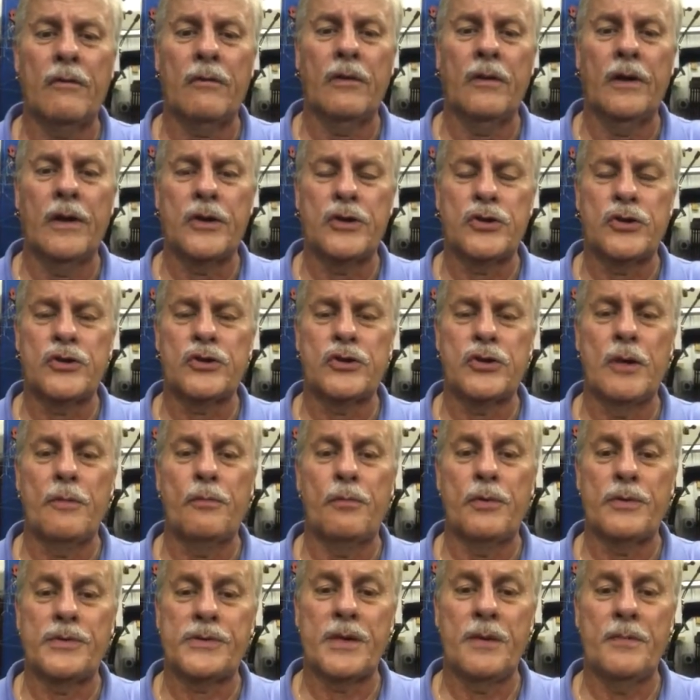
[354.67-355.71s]

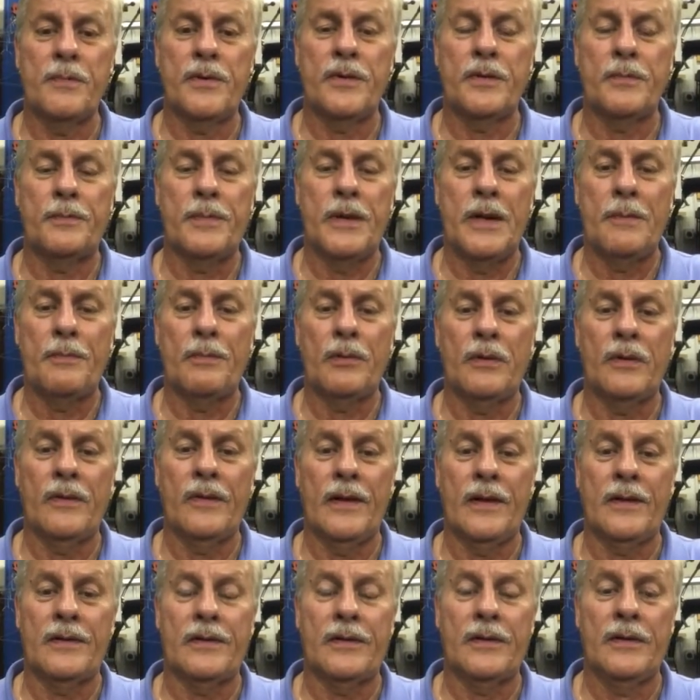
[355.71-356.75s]
relationship with some of the people
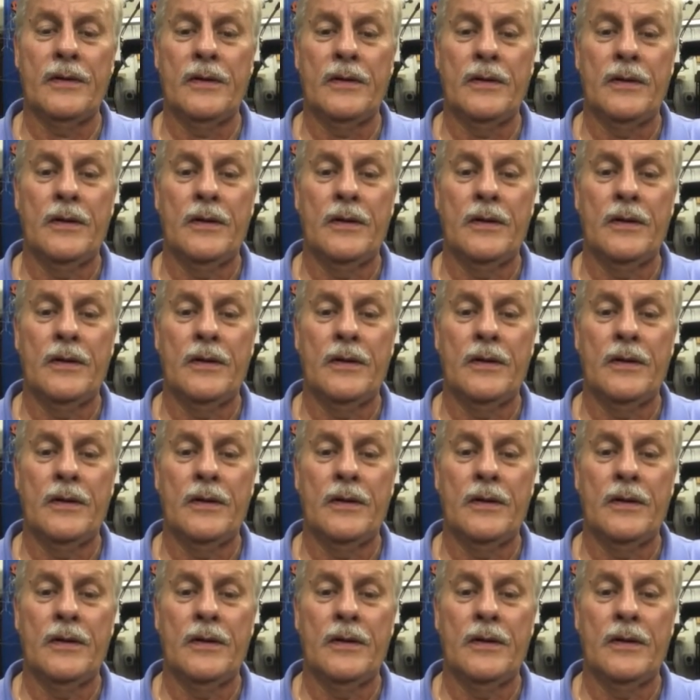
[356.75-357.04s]
that